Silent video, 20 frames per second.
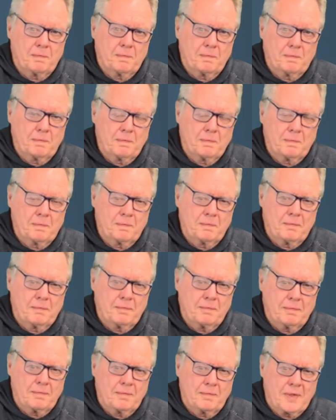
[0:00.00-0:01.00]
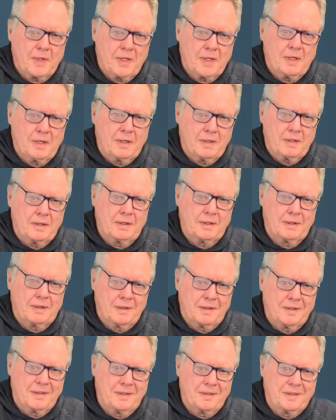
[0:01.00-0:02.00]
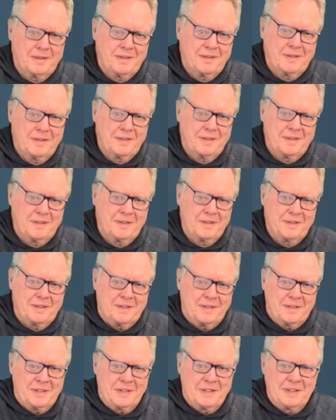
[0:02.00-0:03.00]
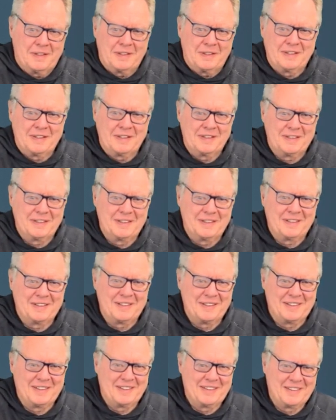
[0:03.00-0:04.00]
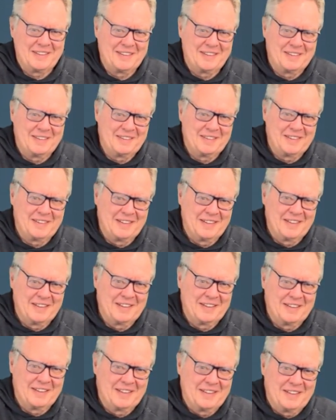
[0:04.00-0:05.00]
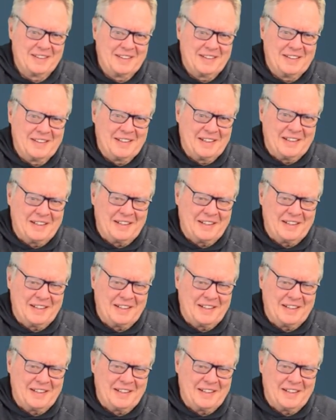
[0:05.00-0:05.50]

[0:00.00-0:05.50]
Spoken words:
The person shown says nothing.